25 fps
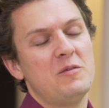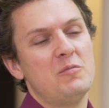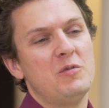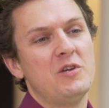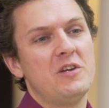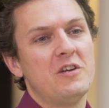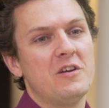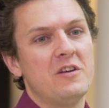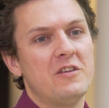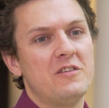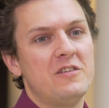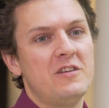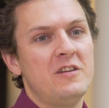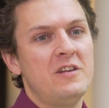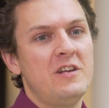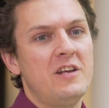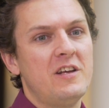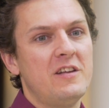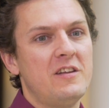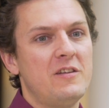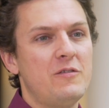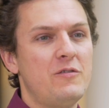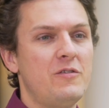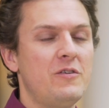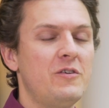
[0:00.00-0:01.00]
Because in the
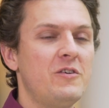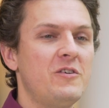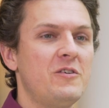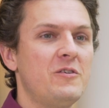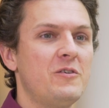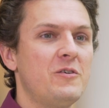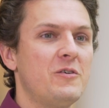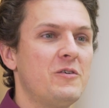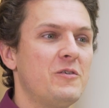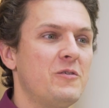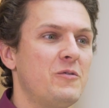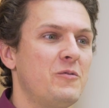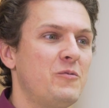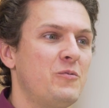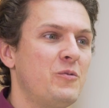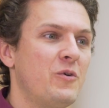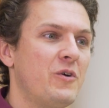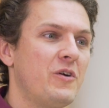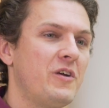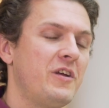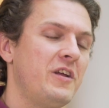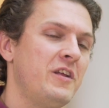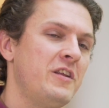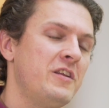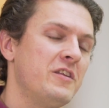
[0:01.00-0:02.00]
end, if you
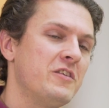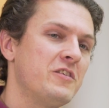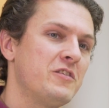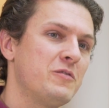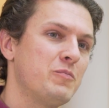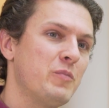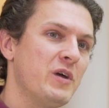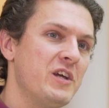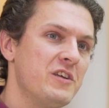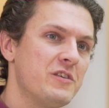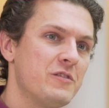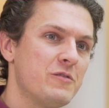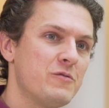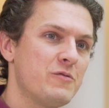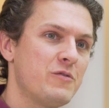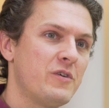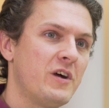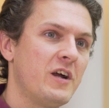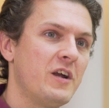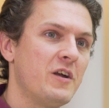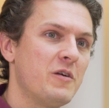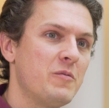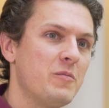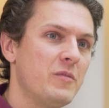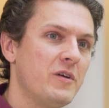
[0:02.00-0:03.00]
work in the space
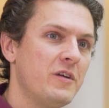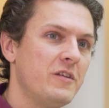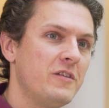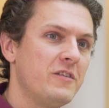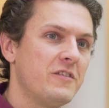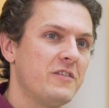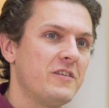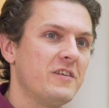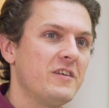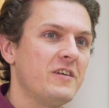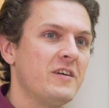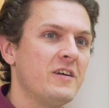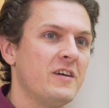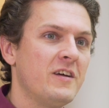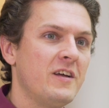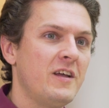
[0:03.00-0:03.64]
environment,